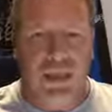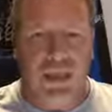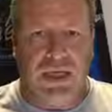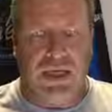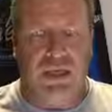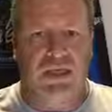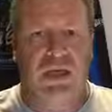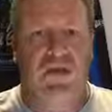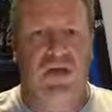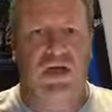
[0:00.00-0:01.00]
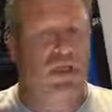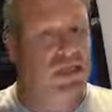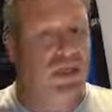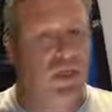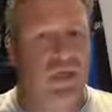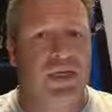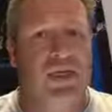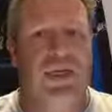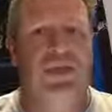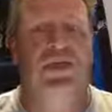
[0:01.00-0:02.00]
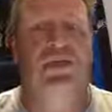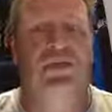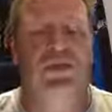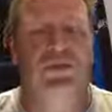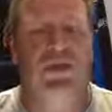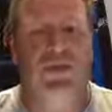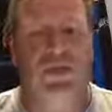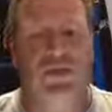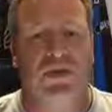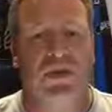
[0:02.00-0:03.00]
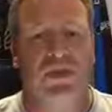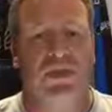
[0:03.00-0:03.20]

in New South Wales and in Queensland to stop these fires.